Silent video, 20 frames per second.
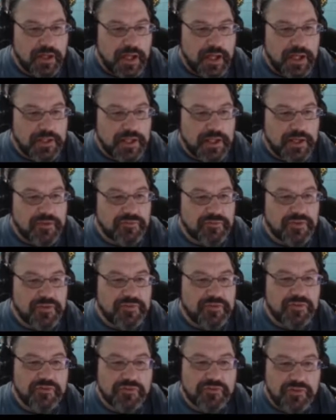and like I
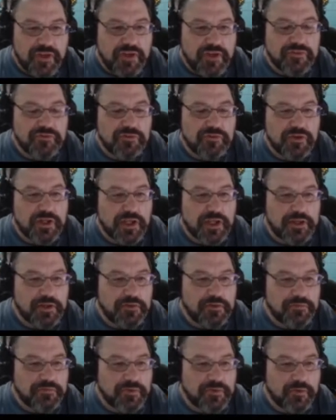said, this does look like
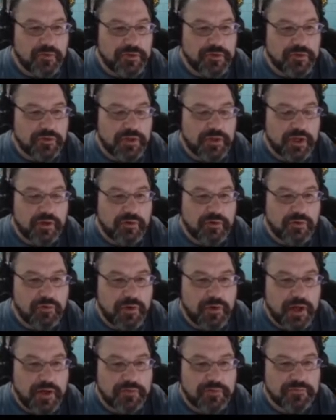a very good
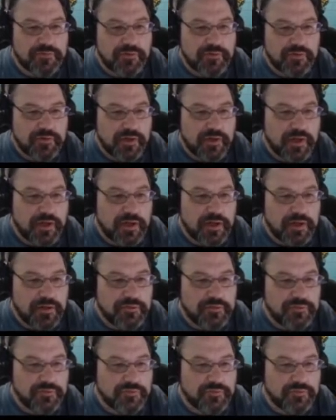aircraft uh, to